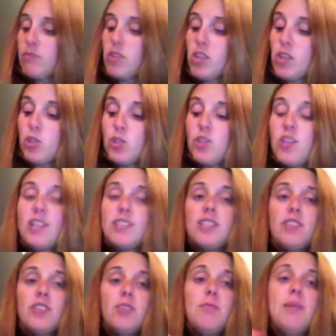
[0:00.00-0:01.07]
So that's a
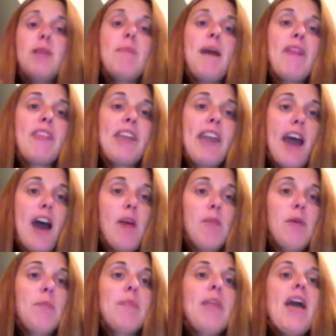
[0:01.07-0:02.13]
little bit about the
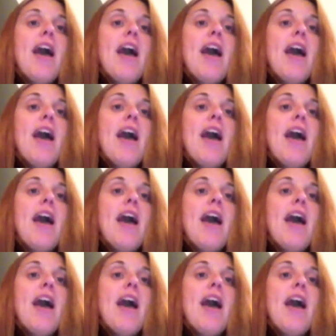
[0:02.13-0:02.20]
album,